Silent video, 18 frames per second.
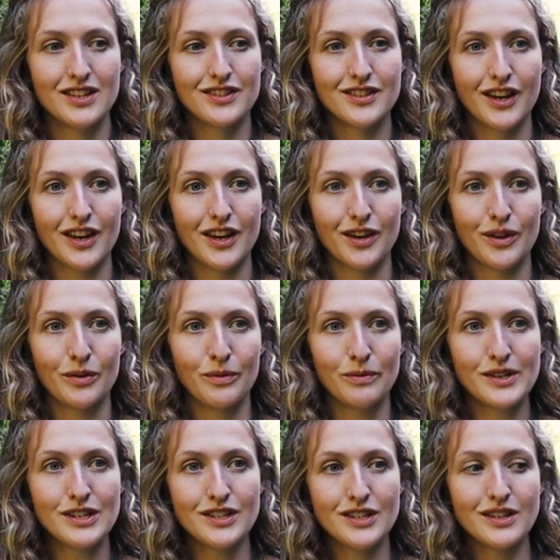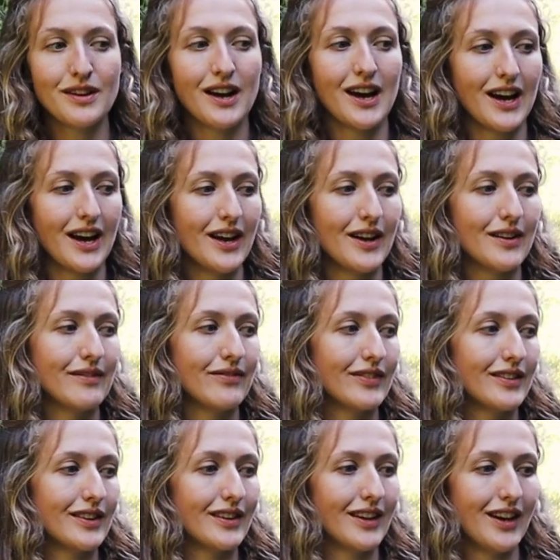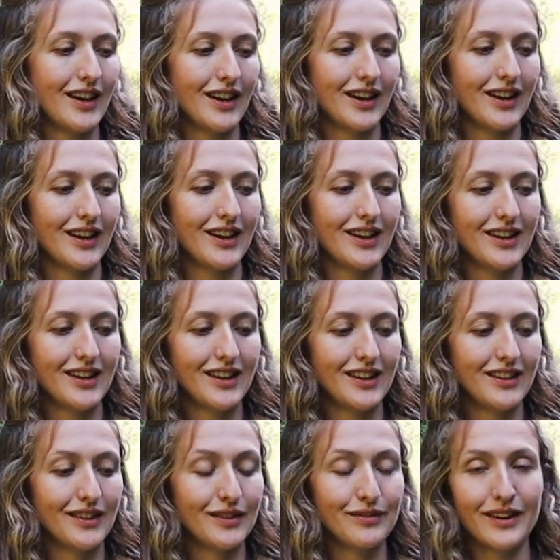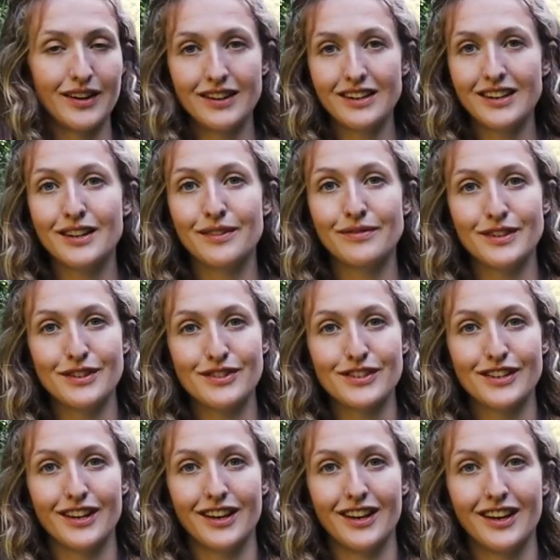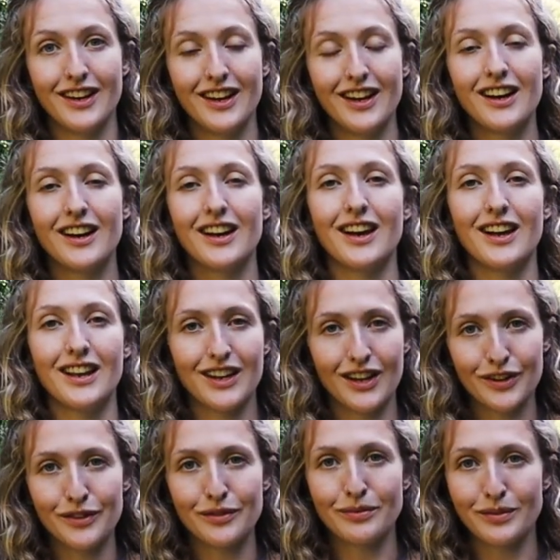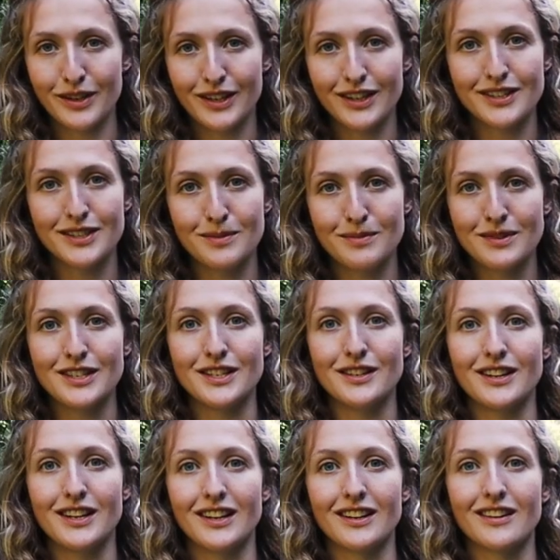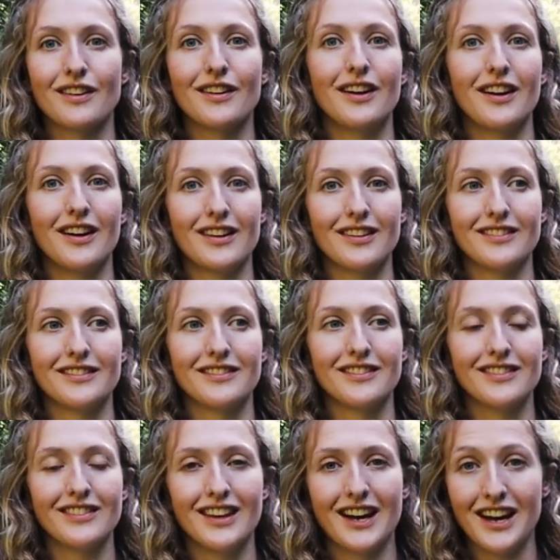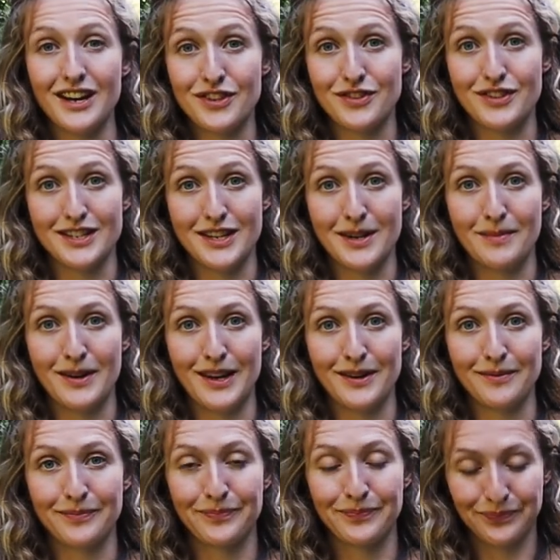So we do have, in the very near future, a lot of work to be doing on the hydro turbine.